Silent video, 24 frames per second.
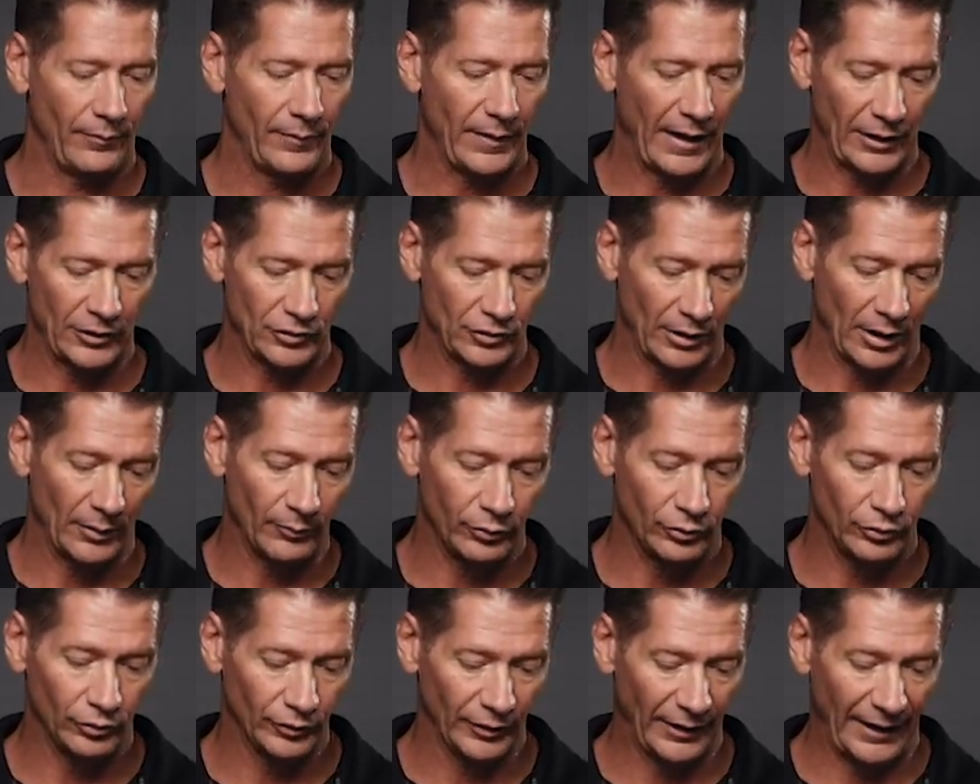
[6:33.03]
Actually, I
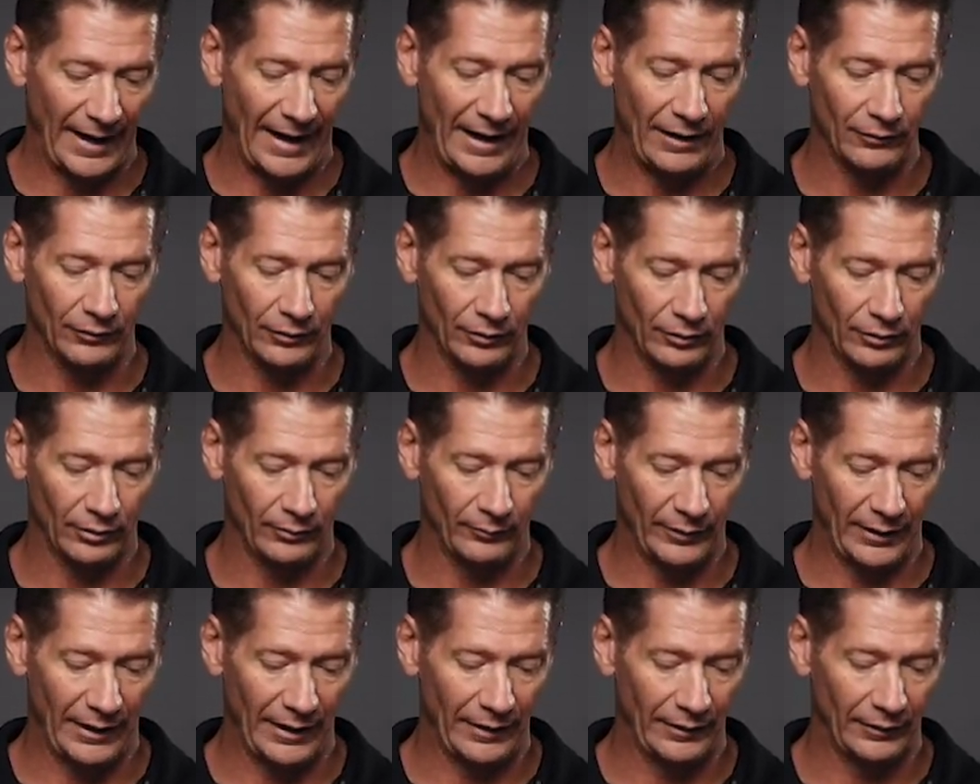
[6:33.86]
pulled it out a little
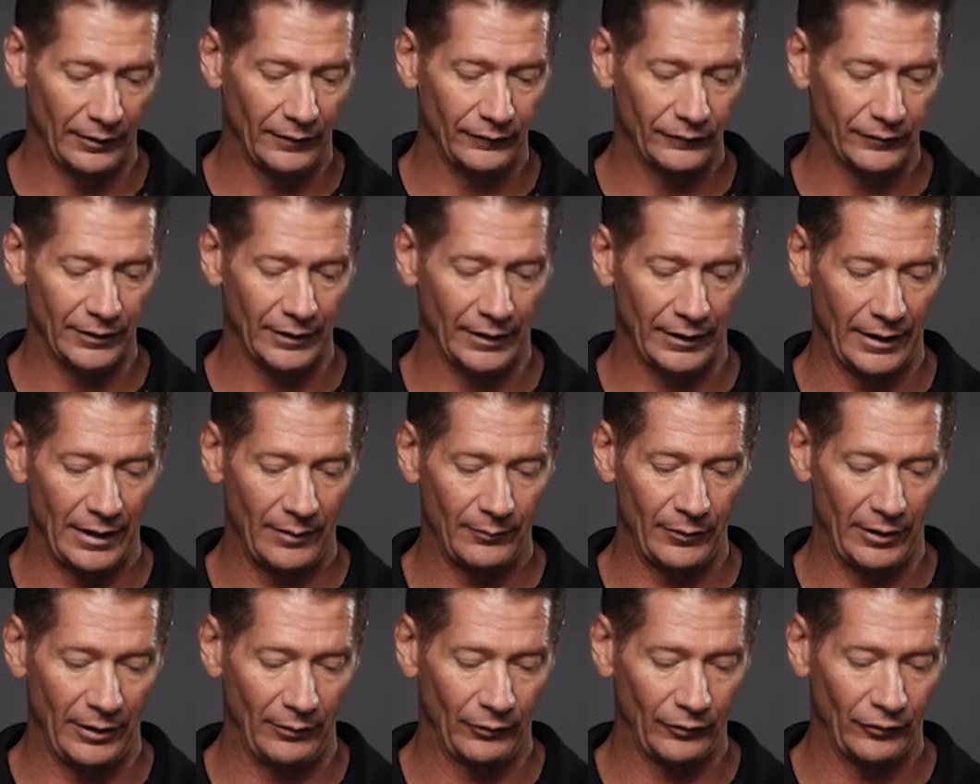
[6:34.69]
bit. I lifted it up
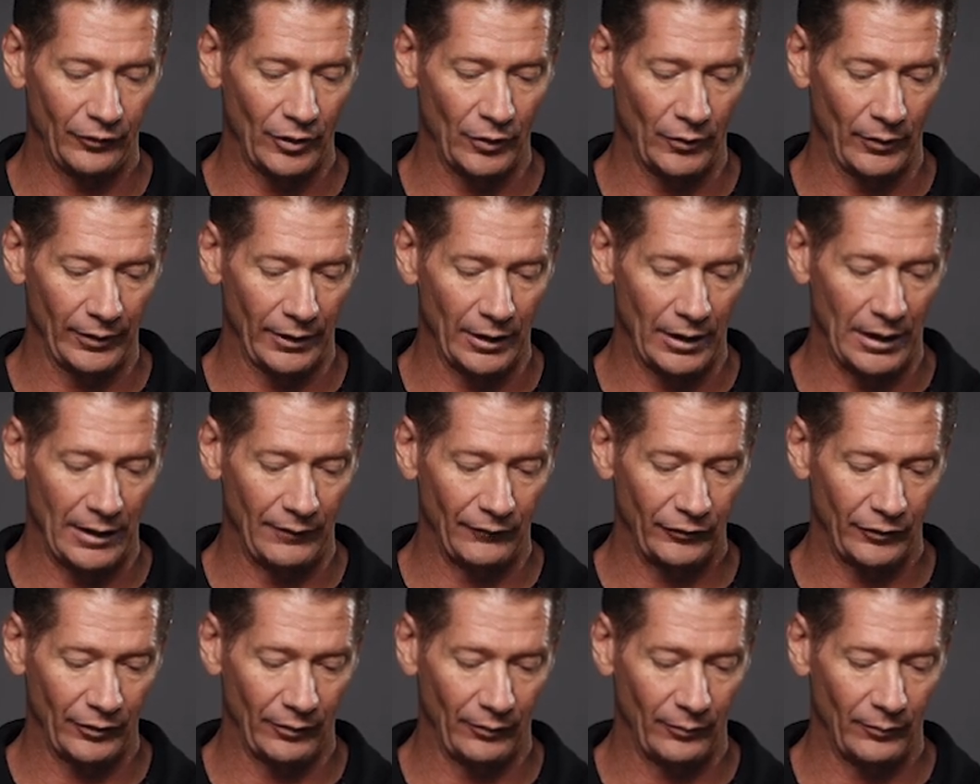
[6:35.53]
and it was going off.
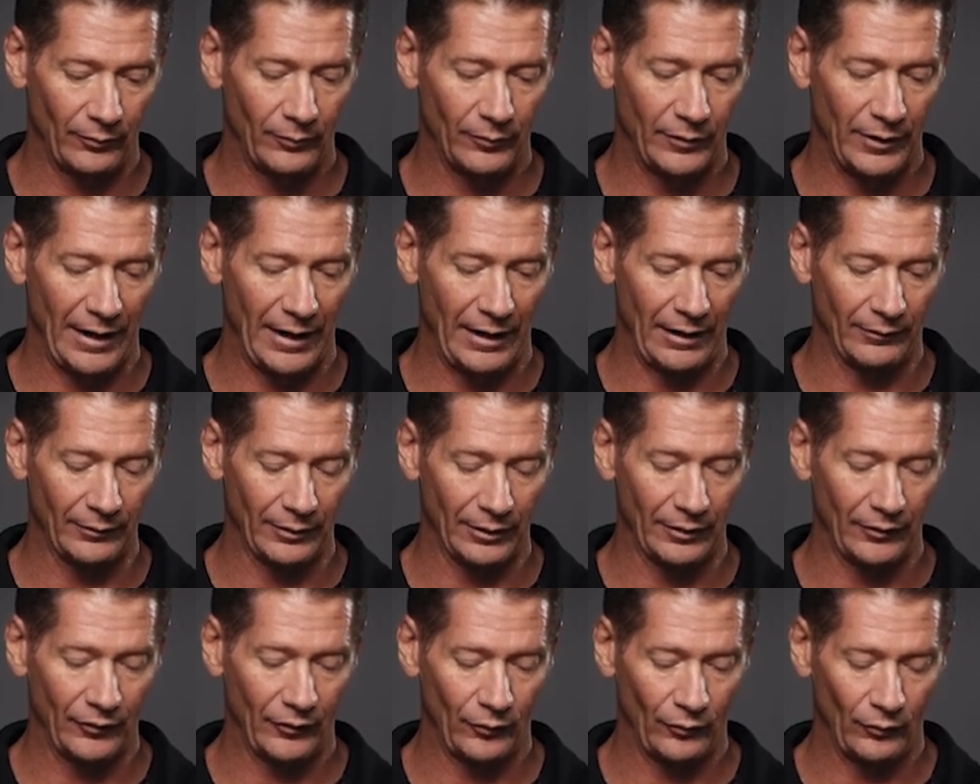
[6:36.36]
So now I'm
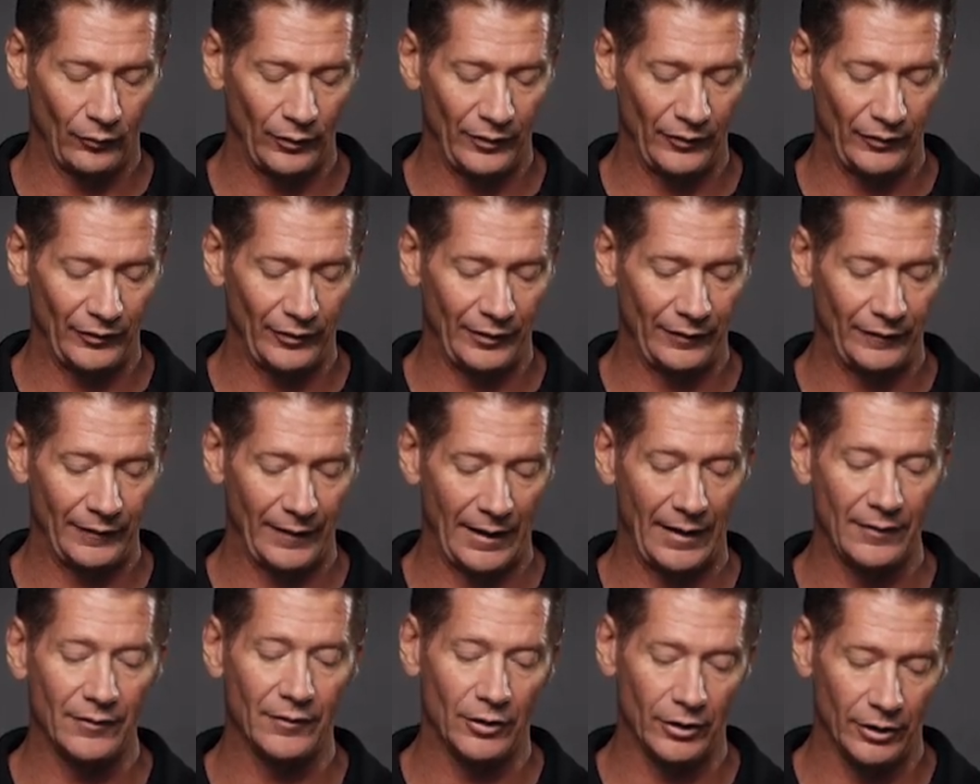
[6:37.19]
going to reseat
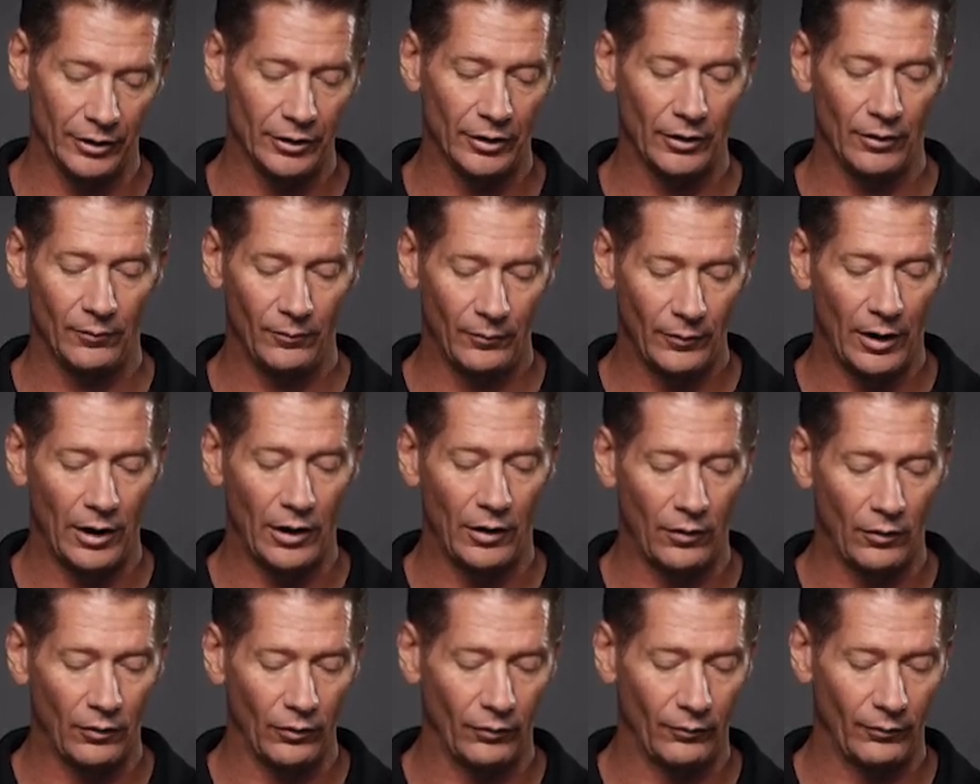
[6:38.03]
that. There you go.
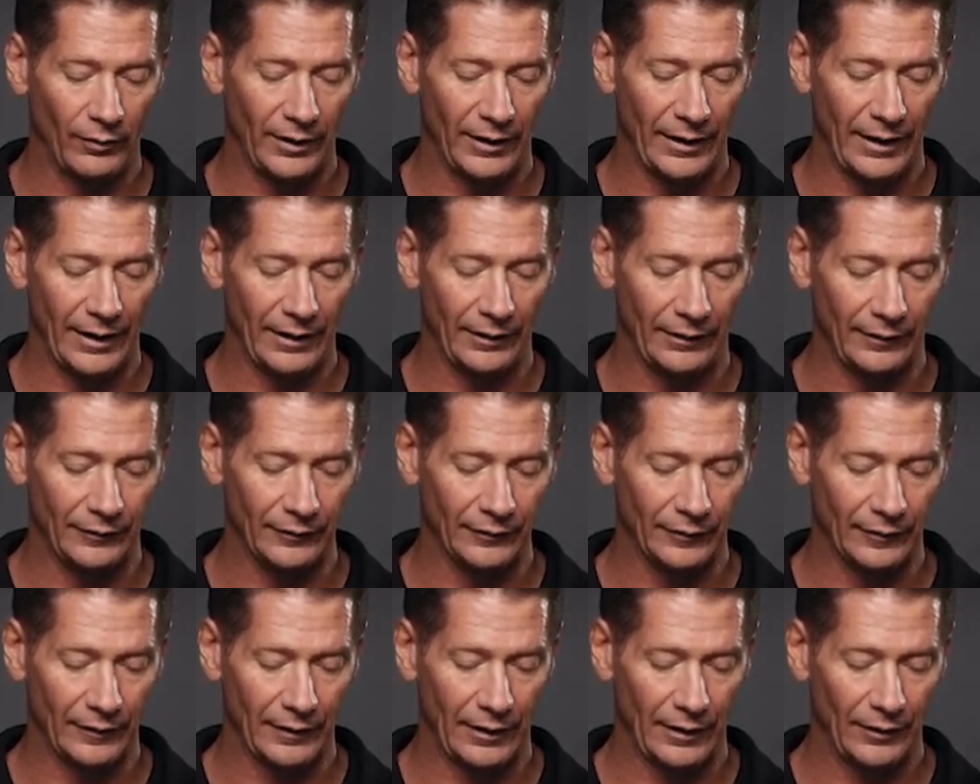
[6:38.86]
All the way down
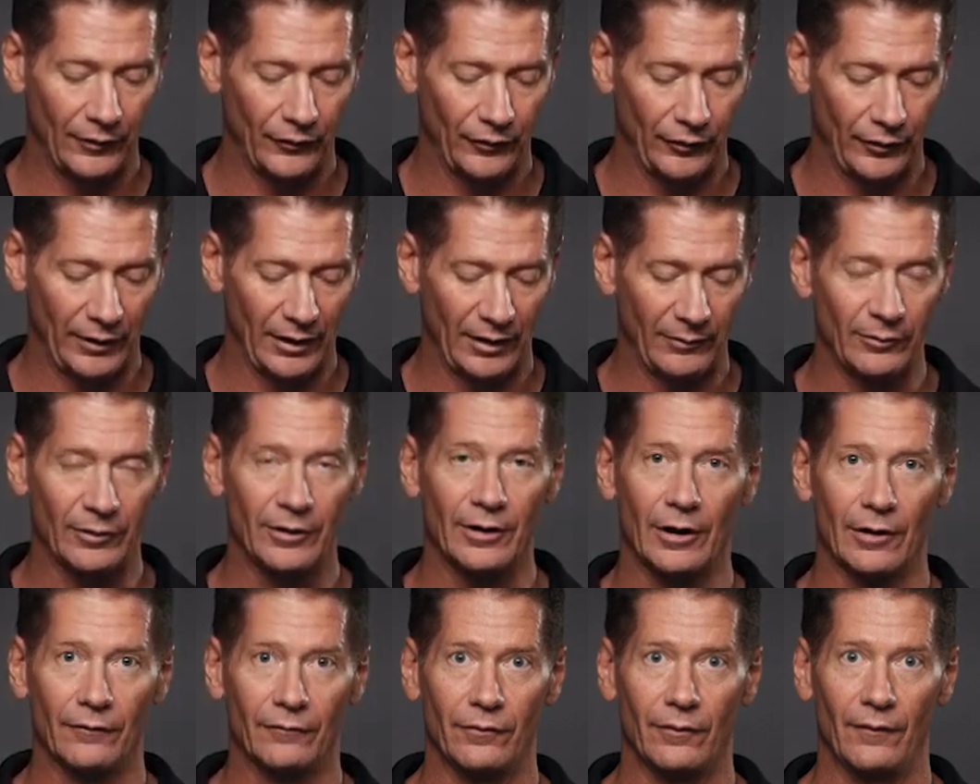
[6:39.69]
into there. So you got to be
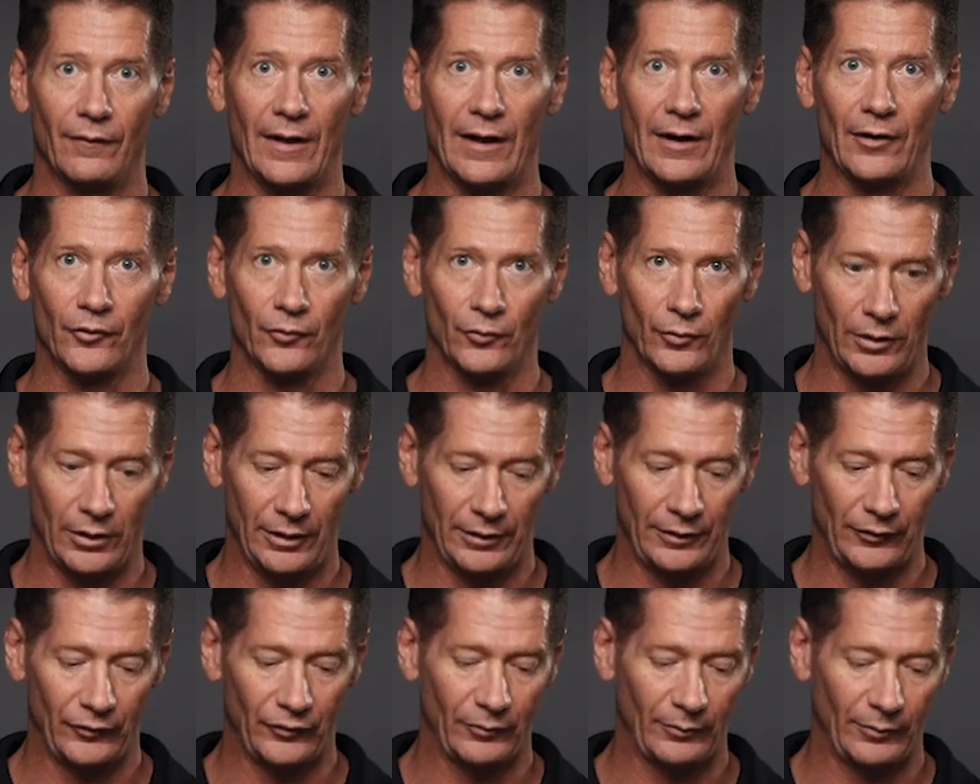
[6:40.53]
careful of that as well. It
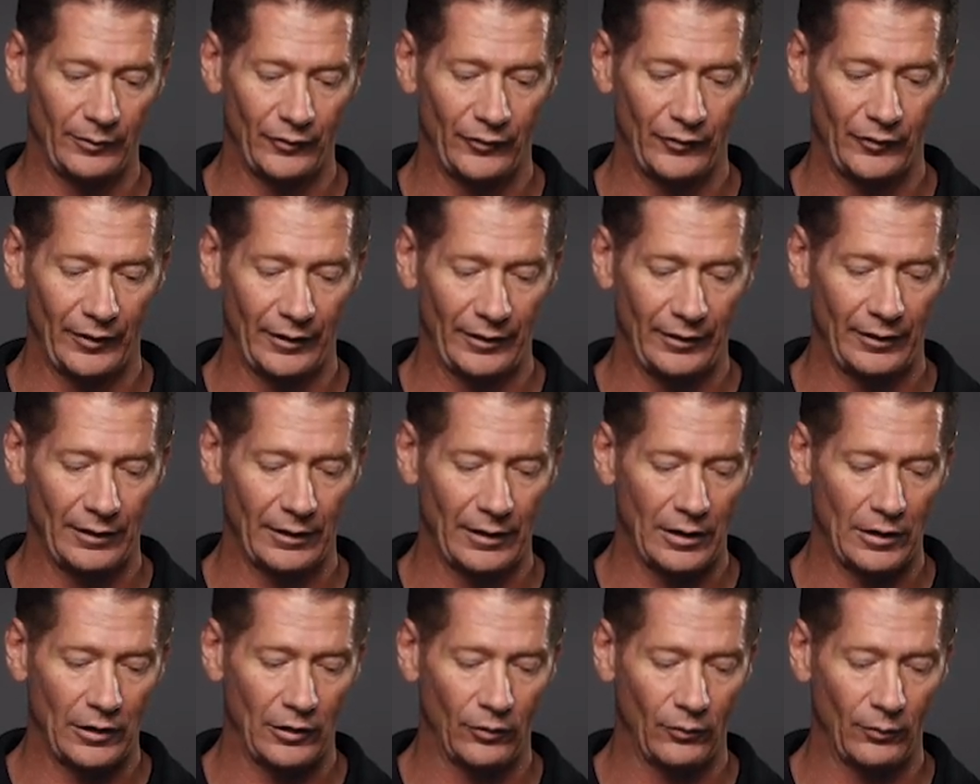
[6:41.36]
needs to be set
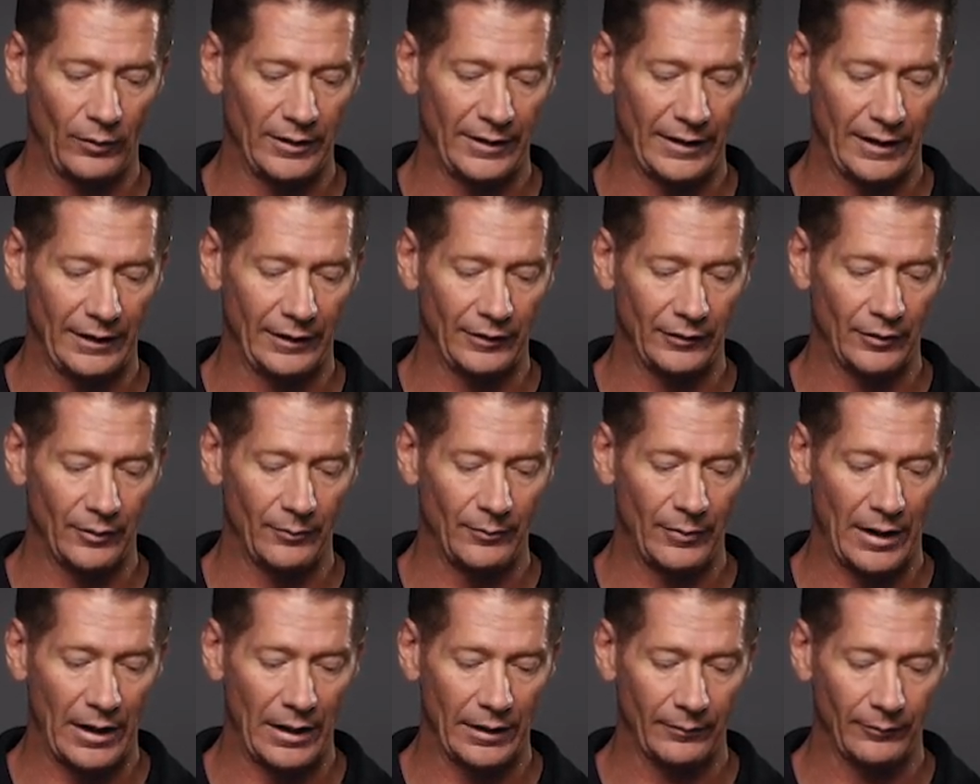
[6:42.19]
all the way down into the
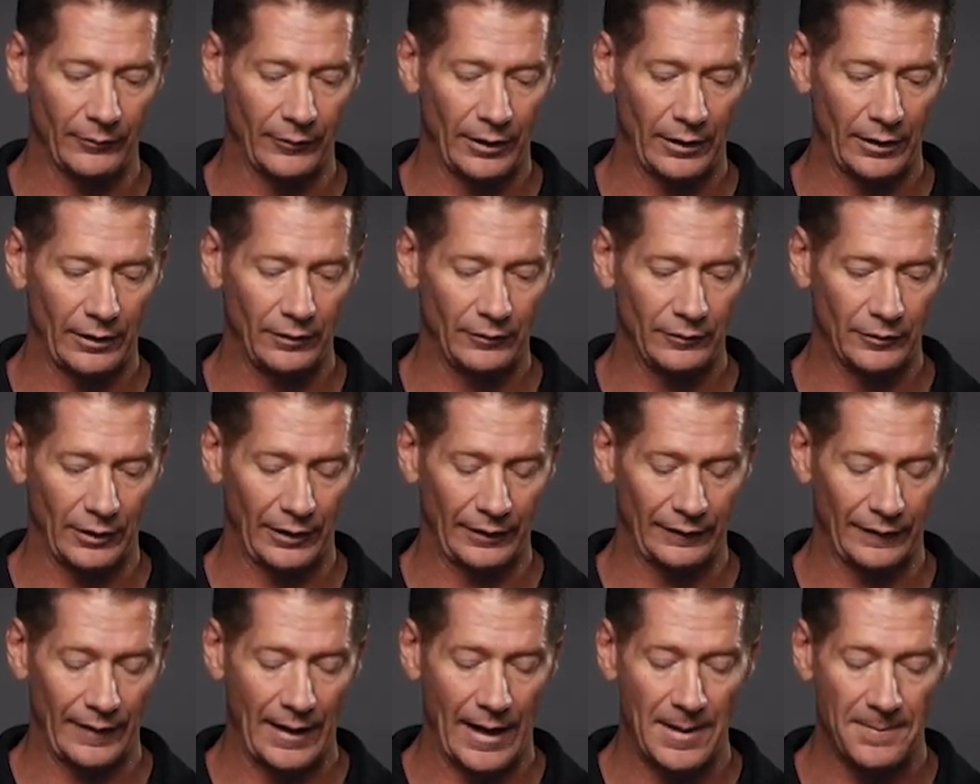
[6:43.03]
bottom there,
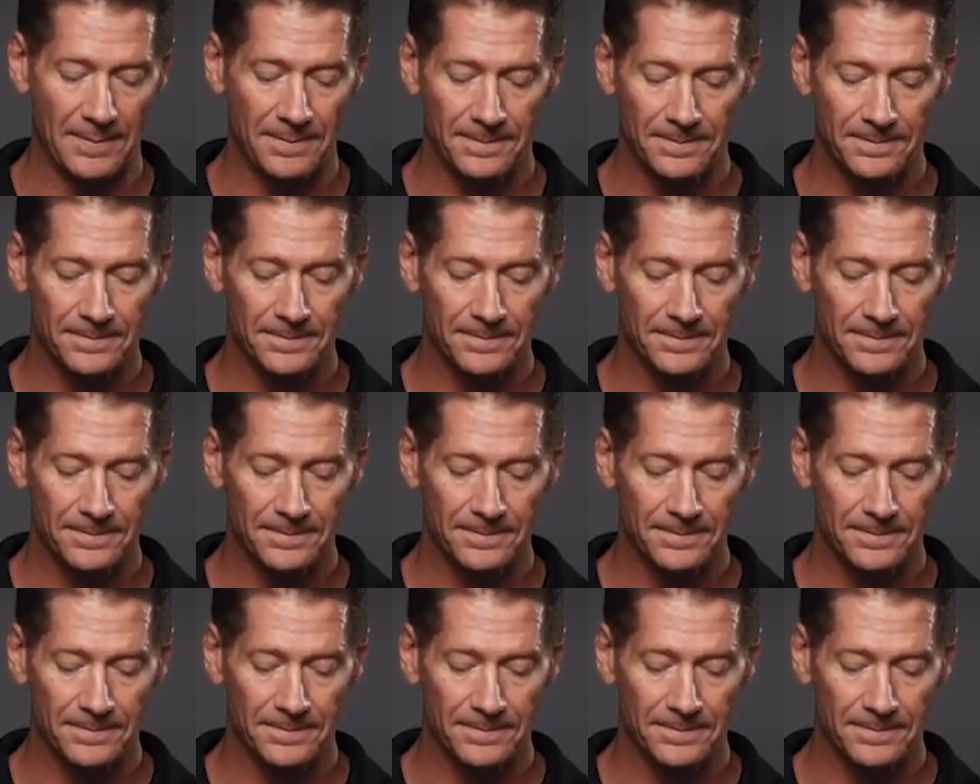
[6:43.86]
like that.